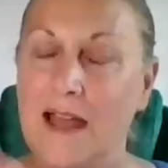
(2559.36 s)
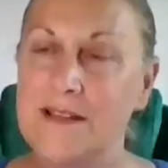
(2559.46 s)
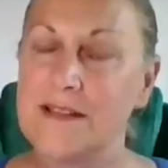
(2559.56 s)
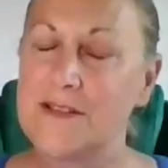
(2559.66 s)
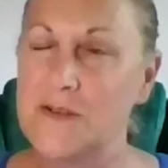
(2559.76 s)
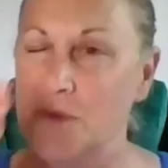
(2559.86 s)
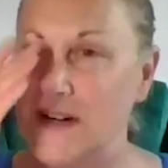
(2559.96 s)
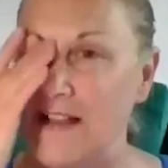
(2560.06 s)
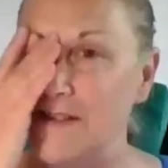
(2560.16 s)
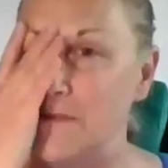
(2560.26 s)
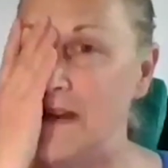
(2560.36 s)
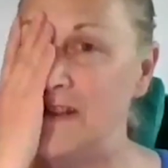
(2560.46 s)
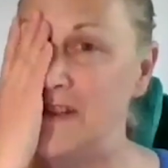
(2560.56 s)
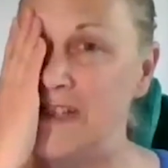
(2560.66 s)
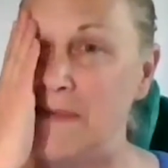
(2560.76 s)
And someone else
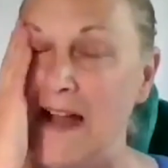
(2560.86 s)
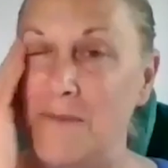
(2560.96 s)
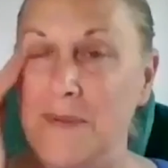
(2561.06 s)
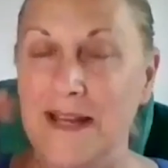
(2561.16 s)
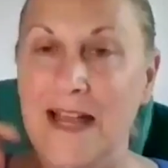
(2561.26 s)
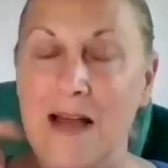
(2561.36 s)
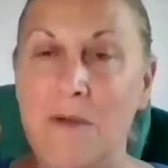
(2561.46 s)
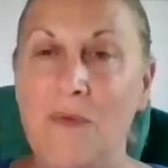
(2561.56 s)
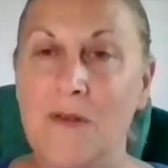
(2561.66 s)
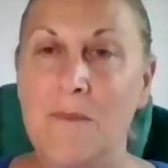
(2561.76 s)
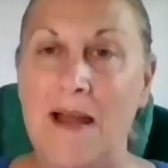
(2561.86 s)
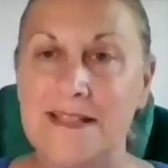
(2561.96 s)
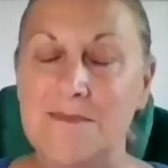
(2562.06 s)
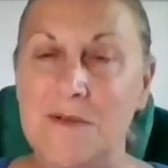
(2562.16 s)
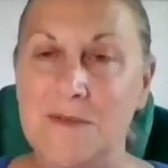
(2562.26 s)
mentioned about I'm on the
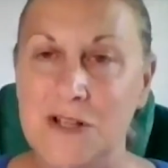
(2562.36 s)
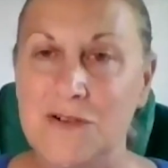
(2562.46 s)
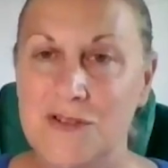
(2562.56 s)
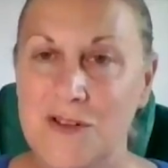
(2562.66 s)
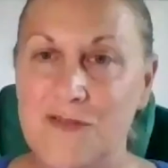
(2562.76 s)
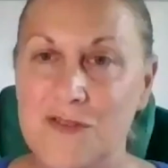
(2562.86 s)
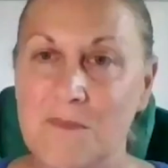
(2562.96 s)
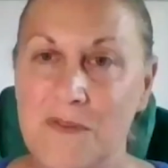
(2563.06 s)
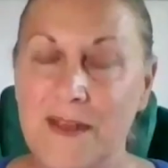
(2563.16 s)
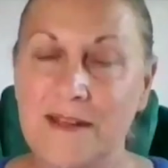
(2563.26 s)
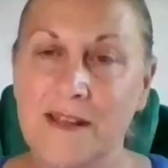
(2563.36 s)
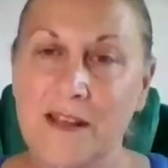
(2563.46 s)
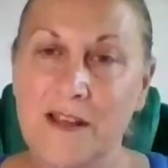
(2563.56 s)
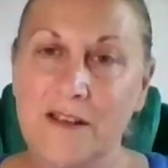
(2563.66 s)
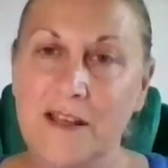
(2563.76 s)
maximum dose of something.
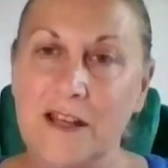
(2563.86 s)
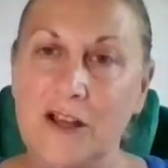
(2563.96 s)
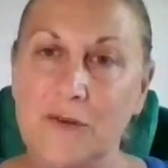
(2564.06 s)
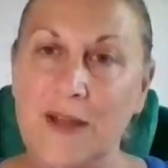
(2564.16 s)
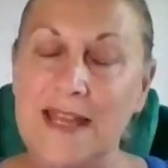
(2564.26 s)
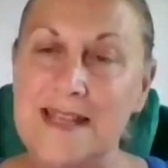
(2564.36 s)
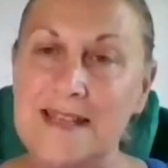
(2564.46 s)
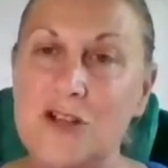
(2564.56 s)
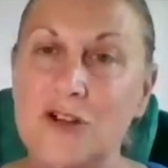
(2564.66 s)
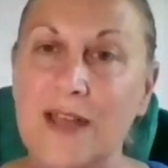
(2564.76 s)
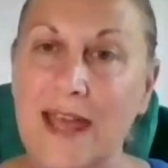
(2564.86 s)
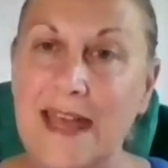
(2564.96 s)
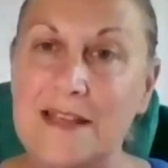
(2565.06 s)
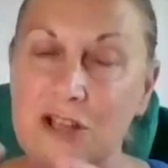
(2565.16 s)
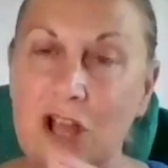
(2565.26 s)
You know, it is
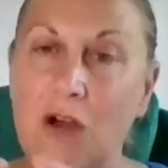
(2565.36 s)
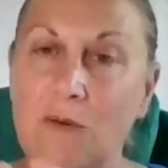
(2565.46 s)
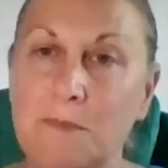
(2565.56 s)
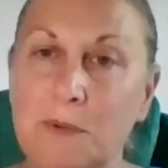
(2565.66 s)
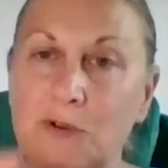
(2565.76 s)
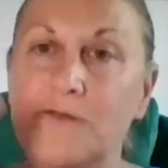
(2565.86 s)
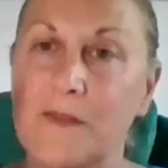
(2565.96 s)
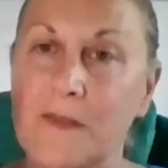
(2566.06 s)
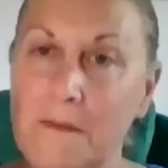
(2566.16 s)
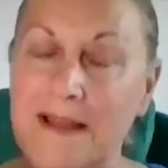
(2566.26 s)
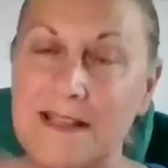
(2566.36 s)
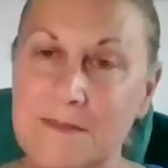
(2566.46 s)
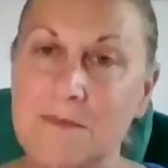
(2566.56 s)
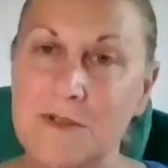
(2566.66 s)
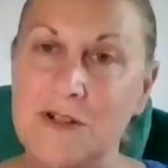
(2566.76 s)
okay to go above the
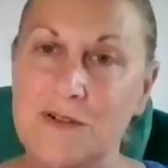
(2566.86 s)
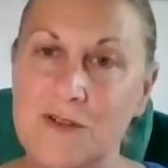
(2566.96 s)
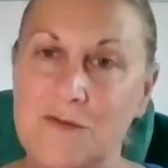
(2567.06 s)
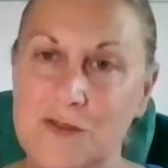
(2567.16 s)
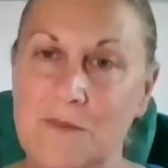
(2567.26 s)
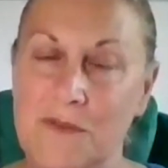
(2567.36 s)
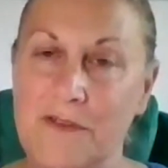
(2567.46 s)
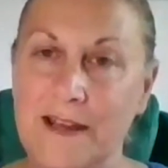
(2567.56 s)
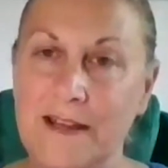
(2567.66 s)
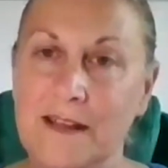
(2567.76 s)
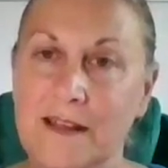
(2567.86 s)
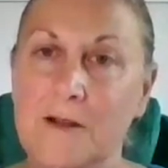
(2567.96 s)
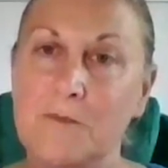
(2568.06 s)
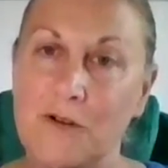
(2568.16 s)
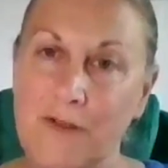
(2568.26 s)
maximum dose of something,
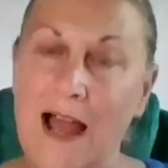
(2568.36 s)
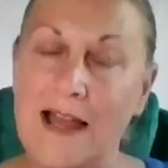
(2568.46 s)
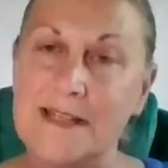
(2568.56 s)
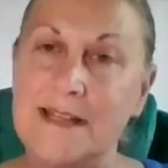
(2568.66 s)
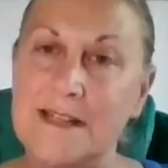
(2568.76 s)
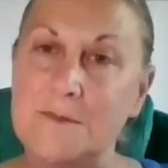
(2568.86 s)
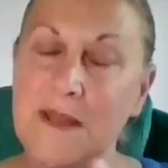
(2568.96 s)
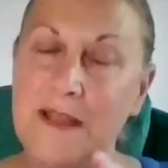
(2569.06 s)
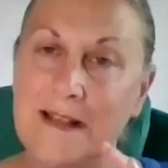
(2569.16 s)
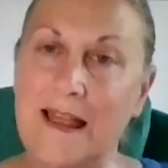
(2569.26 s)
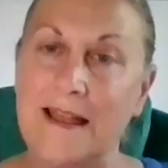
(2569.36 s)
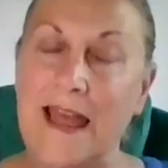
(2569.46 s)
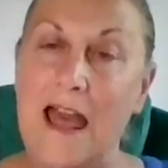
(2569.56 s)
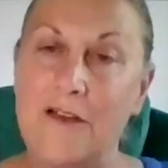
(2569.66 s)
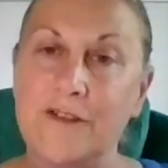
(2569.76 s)
providing it's been
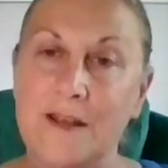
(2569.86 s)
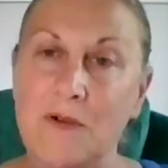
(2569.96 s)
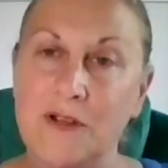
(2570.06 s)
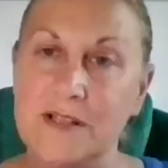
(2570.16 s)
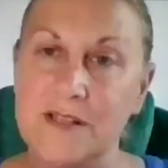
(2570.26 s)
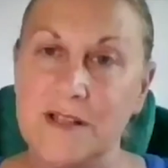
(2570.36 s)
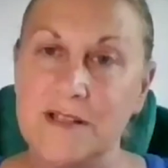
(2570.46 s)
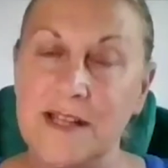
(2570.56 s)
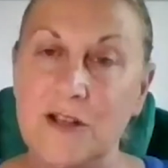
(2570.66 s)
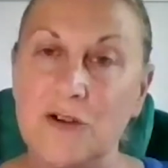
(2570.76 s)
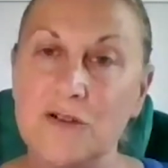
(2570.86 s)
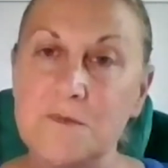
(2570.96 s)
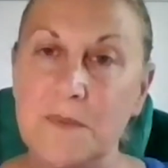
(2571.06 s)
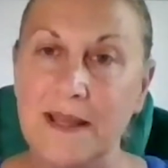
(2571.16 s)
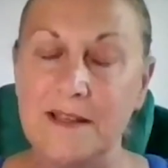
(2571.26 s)
carefully monitored. And it
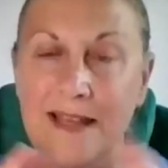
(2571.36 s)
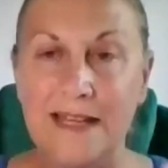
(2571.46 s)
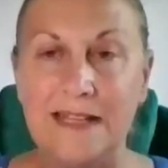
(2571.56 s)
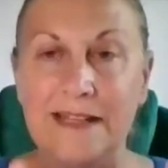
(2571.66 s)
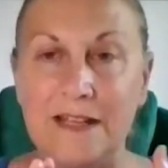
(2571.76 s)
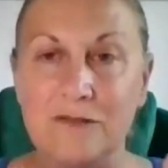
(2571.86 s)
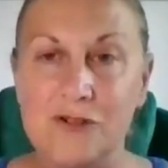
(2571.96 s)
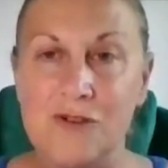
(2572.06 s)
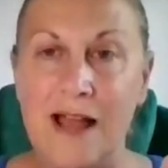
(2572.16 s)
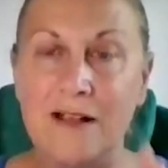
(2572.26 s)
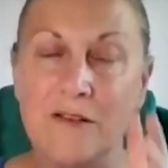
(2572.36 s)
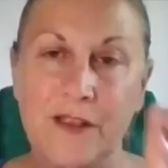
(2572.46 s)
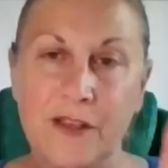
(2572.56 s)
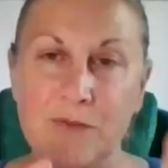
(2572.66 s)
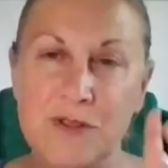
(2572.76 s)
could be in a clinical trial,
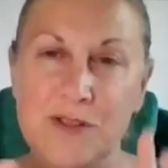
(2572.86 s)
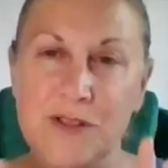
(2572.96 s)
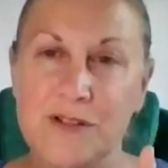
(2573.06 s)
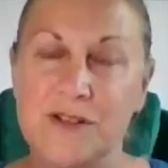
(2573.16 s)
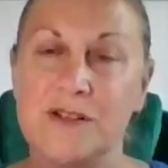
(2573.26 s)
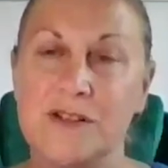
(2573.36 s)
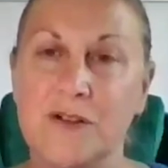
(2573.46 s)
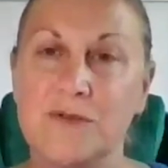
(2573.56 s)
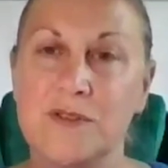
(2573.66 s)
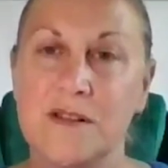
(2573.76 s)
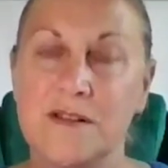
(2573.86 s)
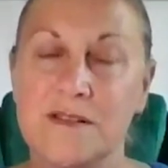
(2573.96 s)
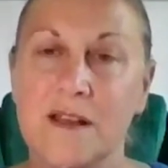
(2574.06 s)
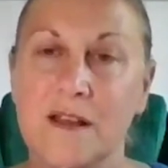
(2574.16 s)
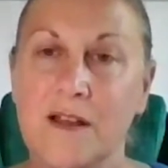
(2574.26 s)
they use certain
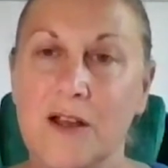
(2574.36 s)
doses,